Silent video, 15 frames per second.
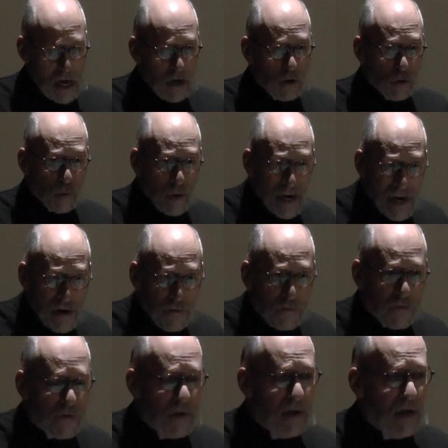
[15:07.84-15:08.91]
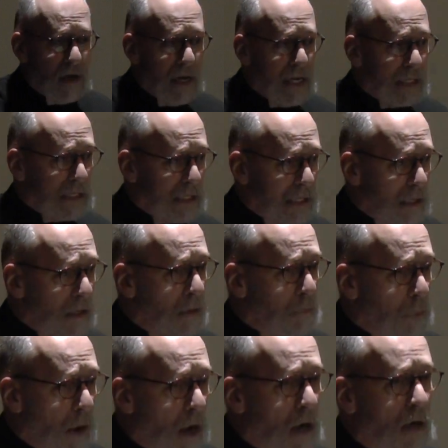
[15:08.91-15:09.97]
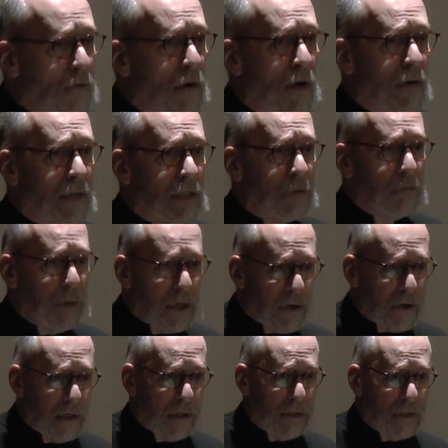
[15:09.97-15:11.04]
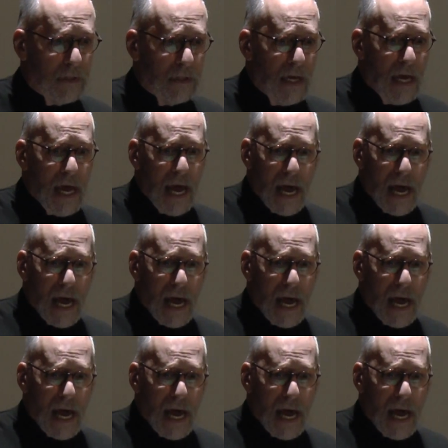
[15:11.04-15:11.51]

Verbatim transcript: Grief is still a part of our experience,